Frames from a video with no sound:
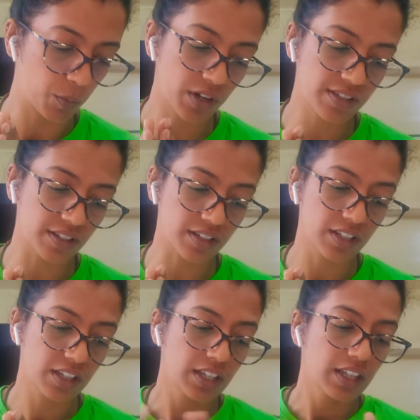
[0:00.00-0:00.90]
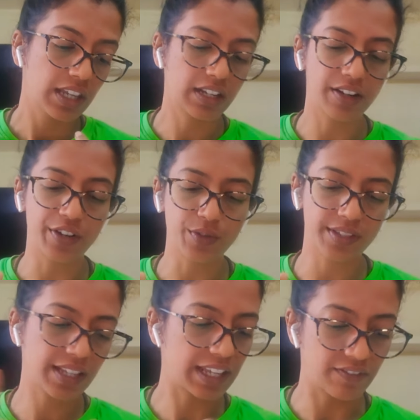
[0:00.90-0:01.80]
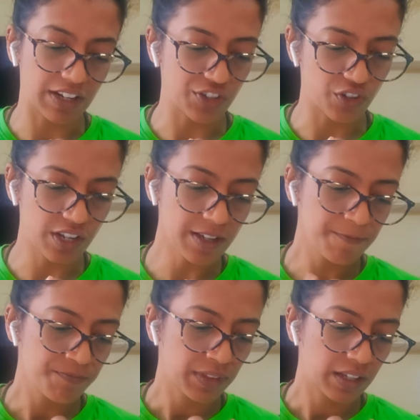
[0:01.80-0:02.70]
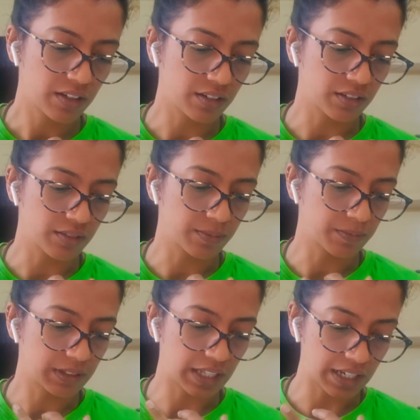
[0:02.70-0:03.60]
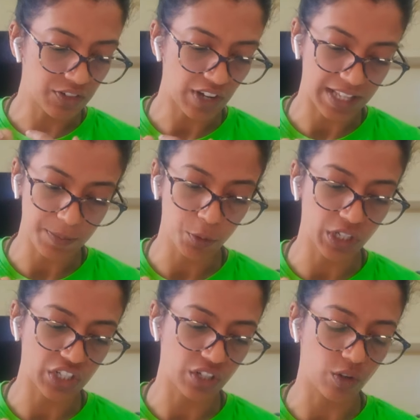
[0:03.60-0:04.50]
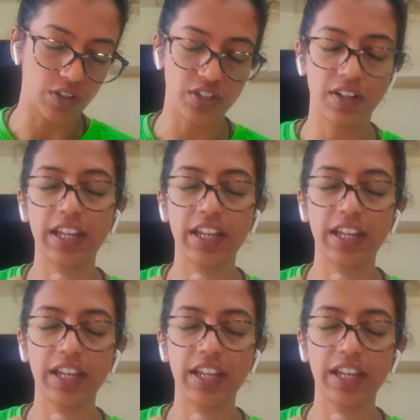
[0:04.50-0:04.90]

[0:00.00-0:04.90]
What is it? It reduces the inventory, then transportation cost.